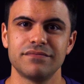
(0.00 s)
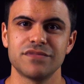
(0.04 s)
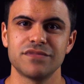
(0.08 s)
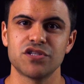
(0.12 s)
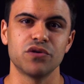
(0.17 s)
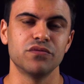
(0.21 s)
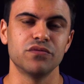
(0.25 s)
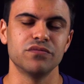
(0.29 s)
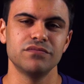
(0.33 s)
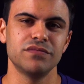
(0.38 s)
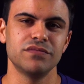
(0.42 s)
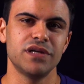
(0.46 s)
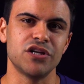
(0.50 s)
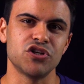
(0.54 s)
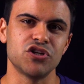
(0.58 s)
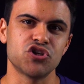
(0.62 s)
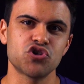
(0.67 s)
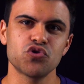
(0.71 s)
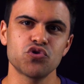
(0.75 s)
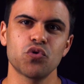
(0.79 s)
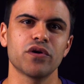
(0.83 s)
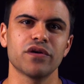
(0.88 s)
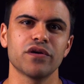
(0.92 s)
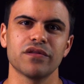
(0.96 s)
So, in
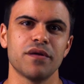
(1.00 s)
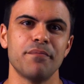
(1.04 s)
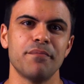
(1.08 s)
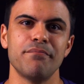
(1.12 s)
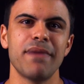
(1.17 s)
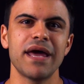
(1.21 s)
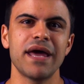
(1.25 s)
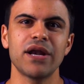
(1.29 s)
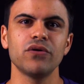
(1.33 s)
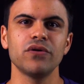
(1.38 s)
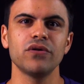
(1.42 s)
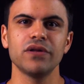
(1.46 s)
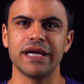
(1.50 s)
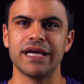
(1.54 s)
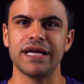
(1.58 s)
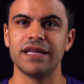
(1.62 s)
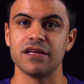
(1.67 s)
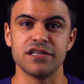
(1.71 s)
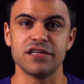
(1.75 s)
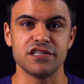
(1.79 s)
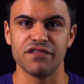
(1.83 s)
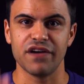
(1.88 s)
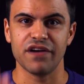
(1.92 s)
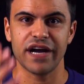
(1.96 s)
short, the metal in
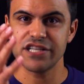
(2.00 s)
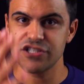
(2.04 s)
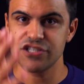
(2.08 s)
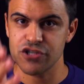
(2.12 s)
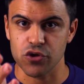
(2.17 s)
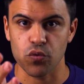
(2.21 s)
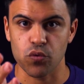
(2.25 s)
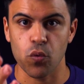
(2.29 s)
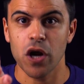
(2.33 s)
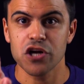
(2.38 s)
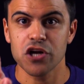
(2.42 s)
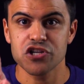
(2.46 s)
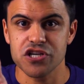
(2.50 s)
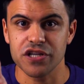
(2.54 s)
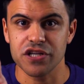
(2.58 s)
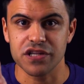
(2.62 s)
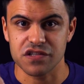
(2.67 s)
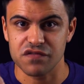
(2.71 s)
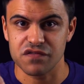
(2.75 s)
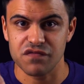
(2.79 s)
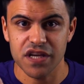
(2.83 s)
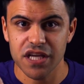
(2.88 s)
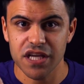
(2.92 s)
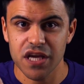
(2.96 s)
the device you're watching
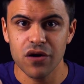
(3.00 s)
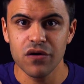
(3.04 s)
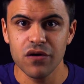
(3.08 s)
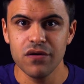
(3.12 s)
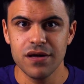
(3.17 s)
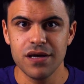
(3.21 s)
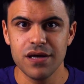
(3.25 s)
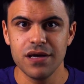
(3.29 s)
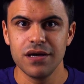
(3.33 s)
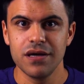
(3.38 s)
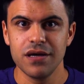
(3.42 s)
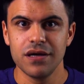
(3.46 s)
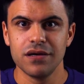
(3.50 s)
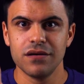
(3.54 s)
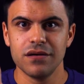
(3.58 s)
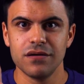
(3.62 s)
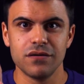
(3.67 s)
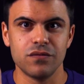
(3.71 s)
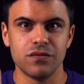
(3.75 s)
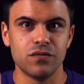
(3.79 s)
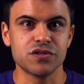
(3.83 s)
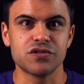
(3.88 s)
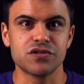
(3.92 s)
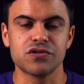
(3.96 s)
this video
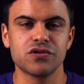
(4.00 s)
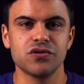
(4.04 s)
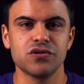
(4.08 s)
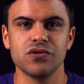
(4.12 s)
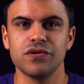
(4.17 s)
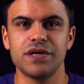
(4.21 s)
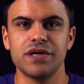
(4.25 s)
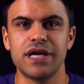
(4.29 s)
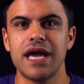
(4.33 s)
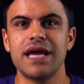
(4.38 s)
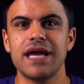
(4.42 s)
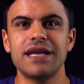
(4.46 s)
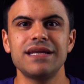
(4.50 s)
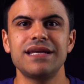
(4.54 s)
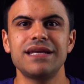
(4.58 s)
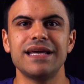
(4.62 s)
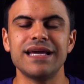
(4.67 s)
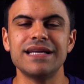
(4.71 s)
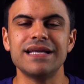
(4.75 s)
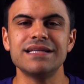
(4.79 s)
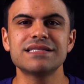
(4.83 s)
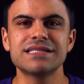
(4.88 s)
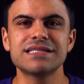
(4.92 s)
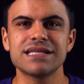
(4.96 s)
was created
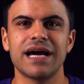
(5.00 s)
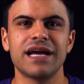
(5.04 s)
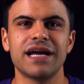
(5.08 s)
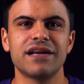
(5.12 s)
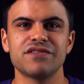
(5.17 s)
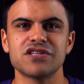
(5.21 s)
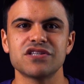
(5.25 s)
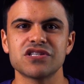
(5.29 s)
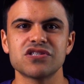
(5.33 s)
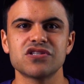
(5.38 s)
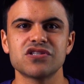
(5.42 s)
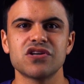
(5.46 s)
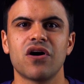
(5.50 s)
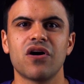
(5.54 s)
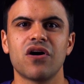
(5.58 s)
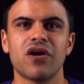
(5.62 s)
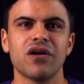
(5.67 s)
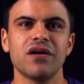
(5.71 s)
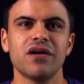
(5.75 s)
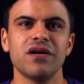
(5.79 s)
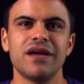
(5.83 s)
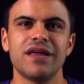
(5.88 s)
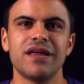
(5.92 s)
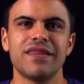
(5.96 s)
inside of a
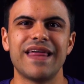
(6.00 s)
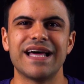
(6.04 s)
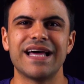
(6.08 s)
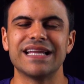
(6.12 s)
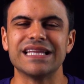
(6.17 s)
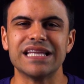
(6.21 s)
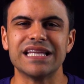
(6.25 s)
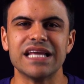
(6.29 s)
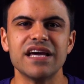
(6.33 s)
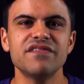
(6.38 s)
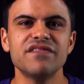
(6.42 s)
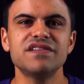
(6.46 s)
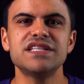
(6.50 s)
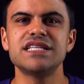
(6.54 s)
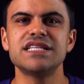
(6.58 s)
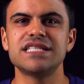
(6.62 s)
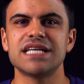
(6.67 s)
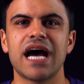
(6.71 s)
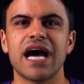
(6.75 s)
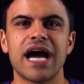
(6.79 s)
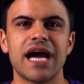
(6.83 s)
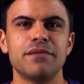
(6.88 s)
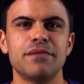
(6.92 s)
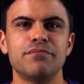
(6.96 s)
star that lived and
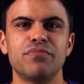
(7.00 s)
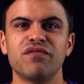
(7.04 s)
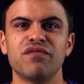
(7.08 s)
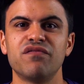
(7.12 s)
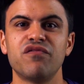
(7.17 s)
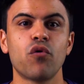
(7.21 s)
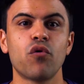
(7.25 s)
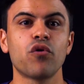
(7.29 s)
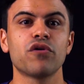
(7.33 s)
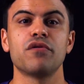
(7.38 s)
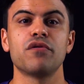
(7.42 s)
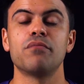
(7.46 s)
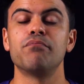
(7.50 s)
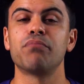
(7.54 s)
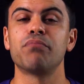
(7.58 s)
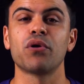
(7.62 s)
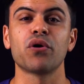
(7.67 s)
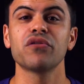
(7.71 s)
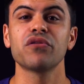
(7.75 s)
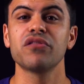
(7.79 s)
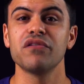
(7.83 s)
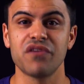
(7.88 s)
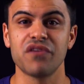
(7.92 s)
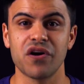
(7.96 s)
died before the
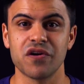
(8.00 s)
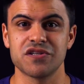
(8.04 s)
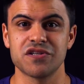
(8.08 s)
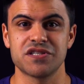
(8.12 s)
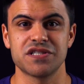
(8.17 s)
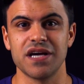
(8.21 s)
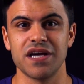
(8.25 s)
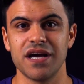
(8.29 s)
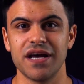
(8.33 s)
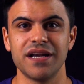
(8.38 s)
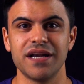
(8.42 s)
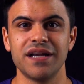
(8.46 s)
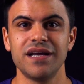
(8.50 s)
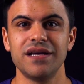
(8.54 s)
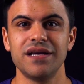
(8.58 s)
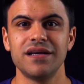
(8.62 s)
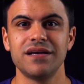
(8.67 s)
birth of our sun,